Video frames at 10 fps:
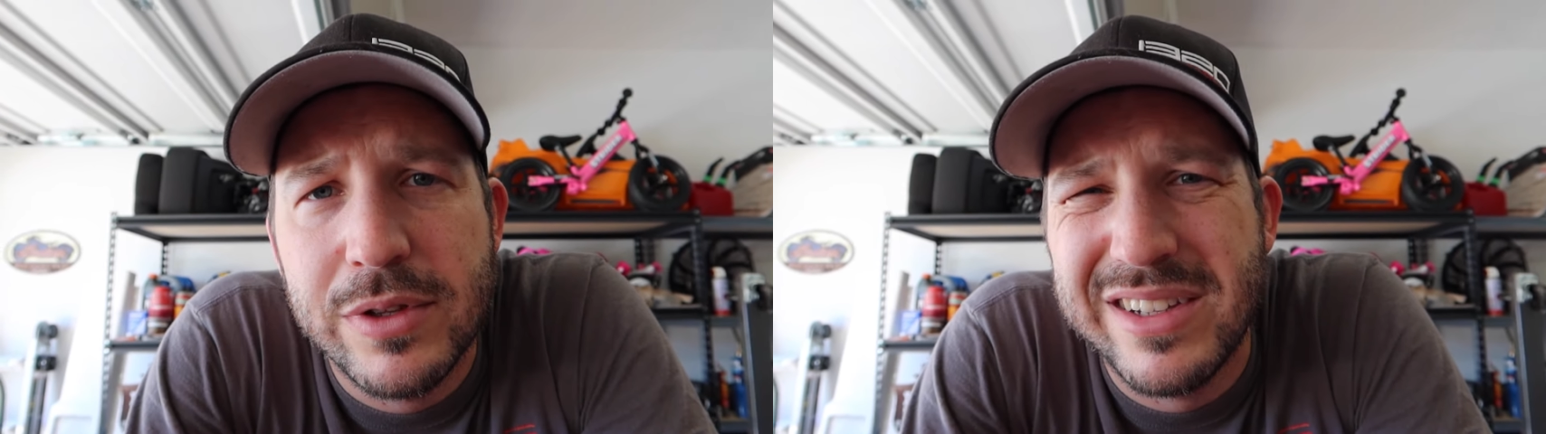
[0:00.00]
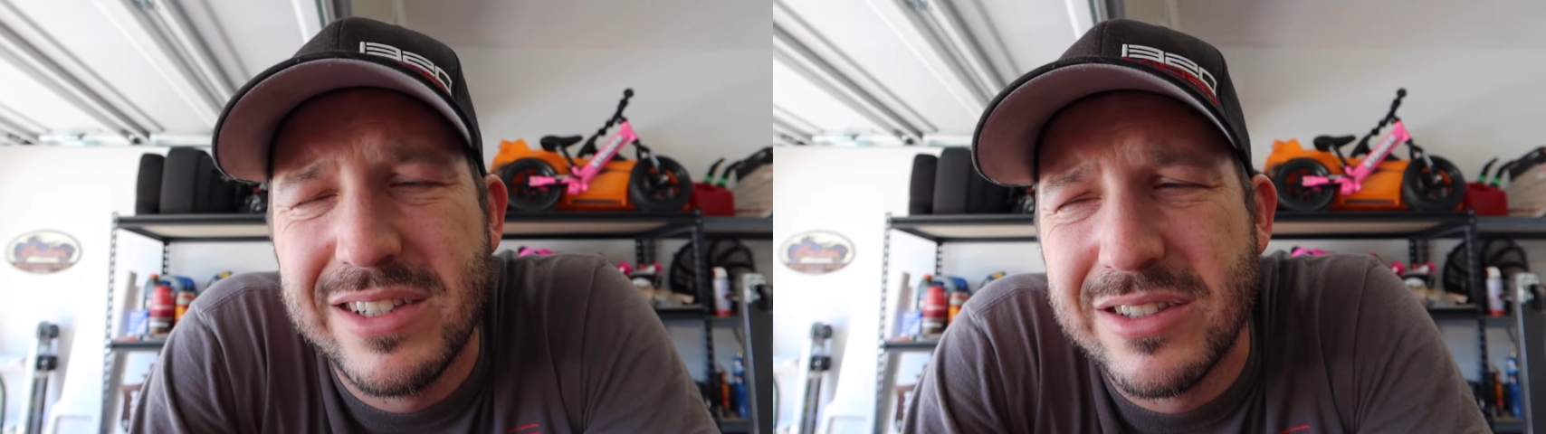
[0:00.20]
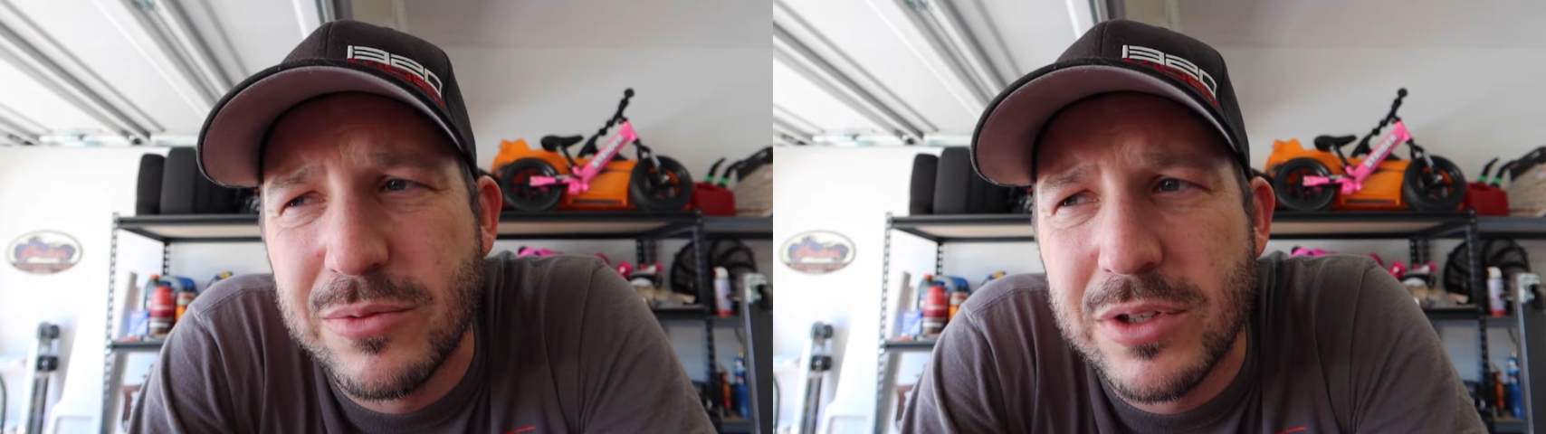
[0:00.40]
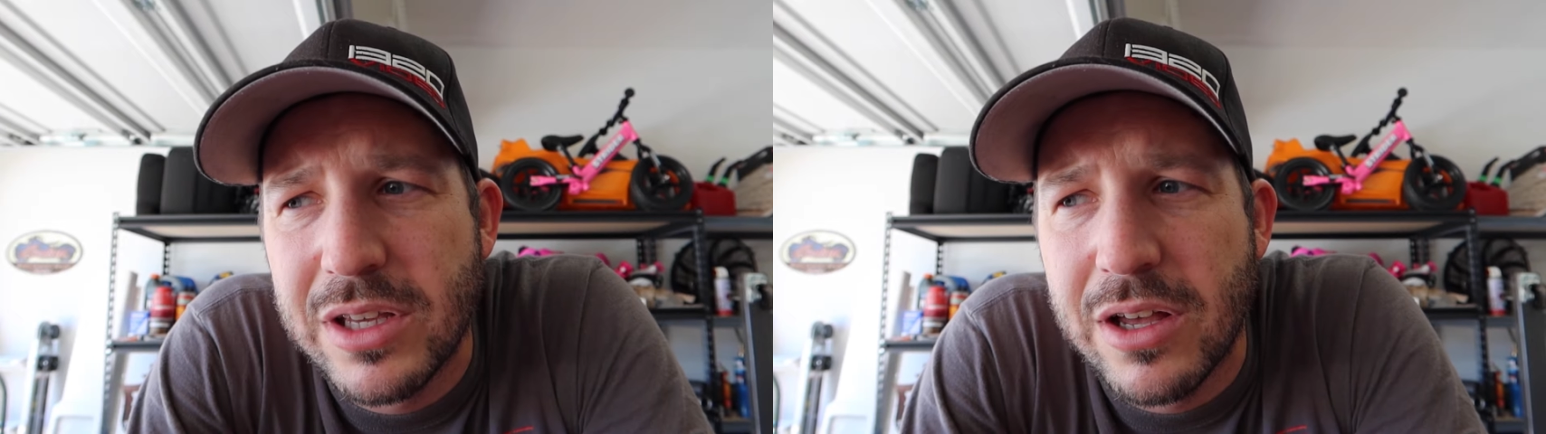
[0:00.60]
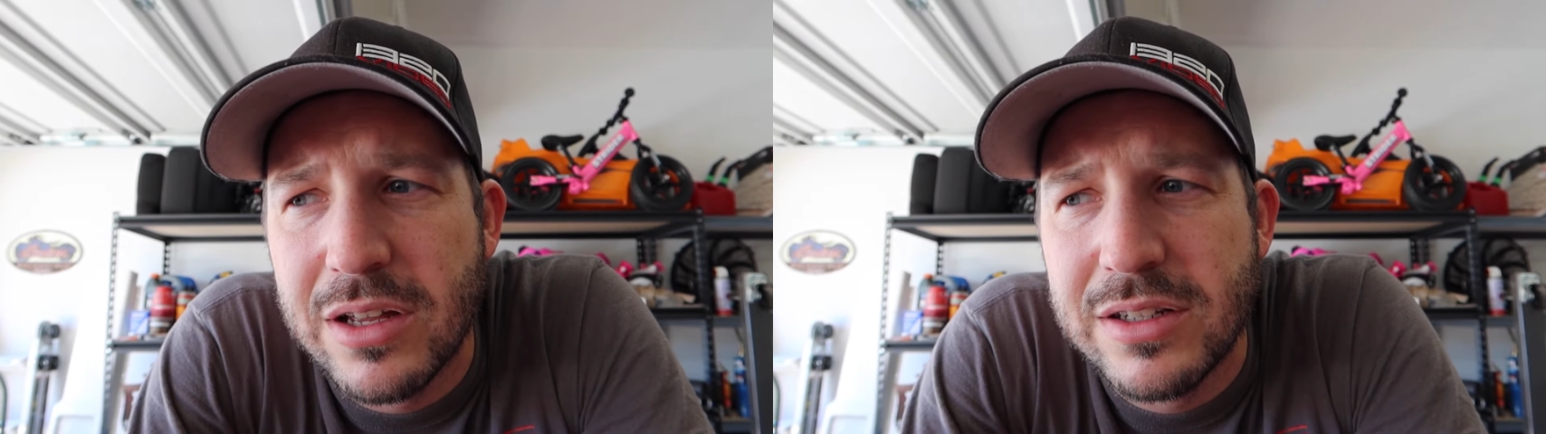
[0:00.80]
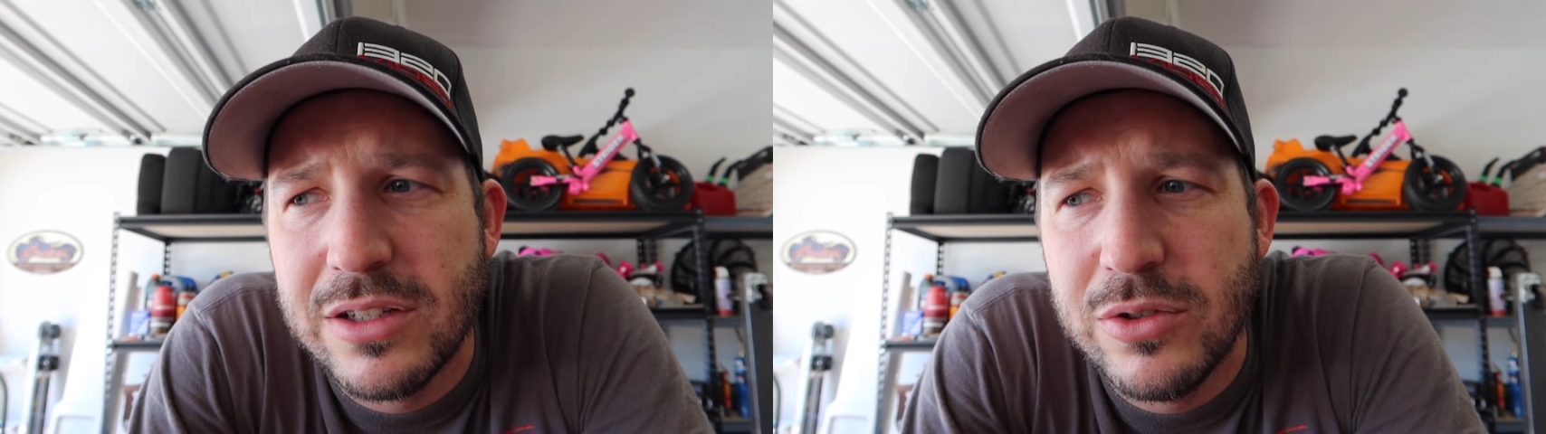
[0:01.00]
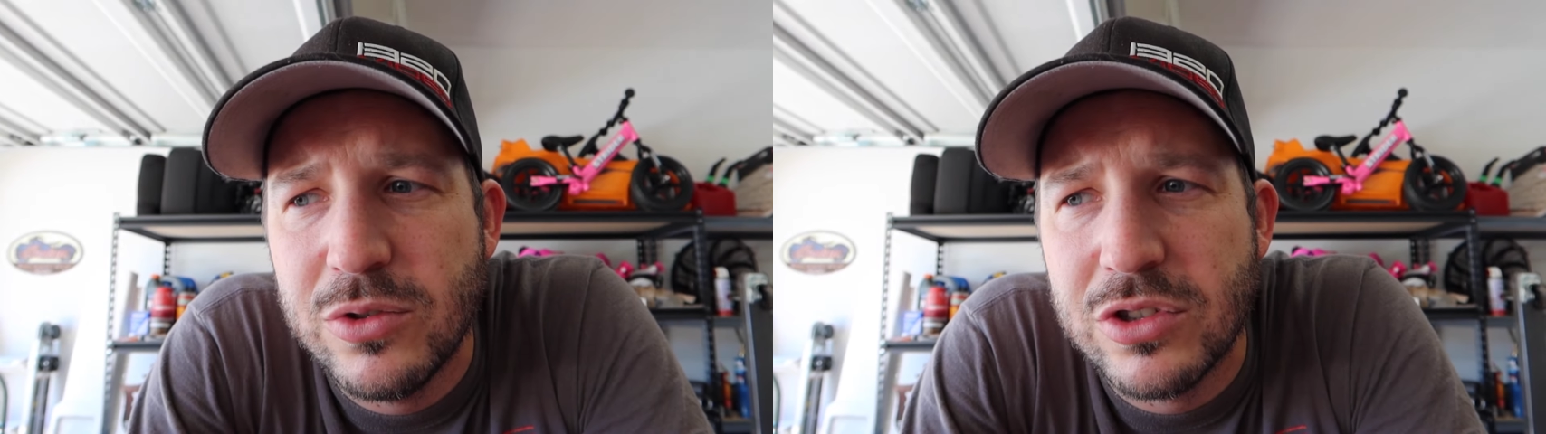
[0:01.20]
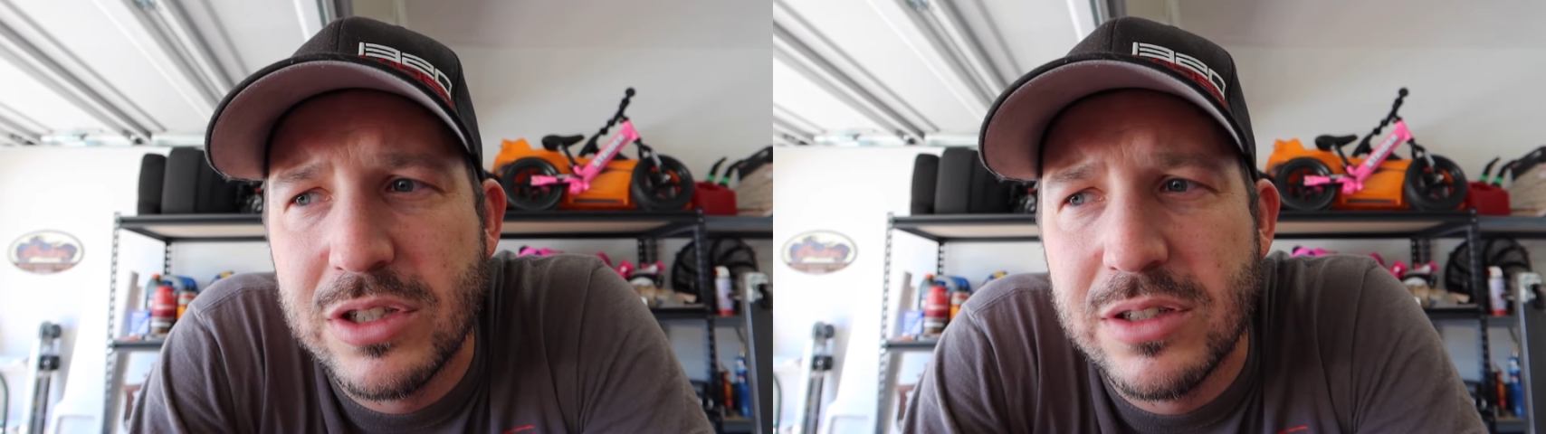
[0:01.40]
this isn't what the content
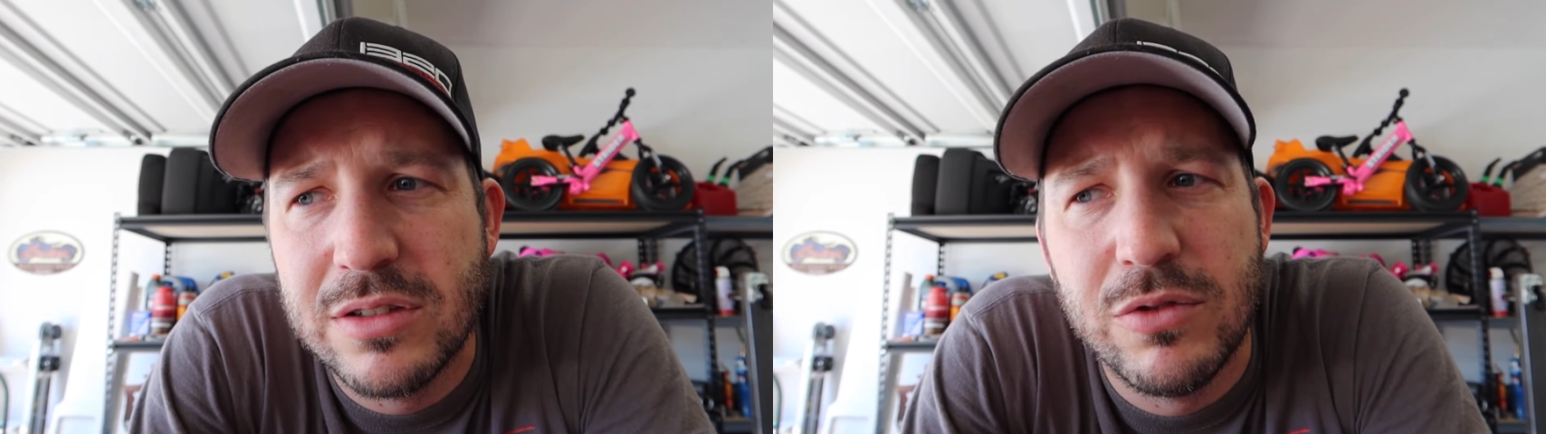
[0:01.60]
usually is.